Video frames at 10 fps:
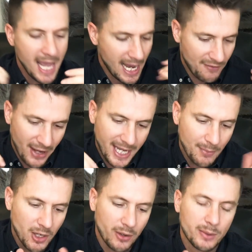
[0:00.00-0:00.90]
And if I
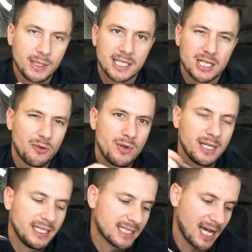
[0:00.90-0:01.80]
kept going with this and I
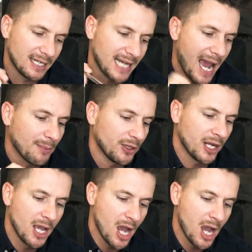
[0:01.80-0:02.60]
really started to hammer it,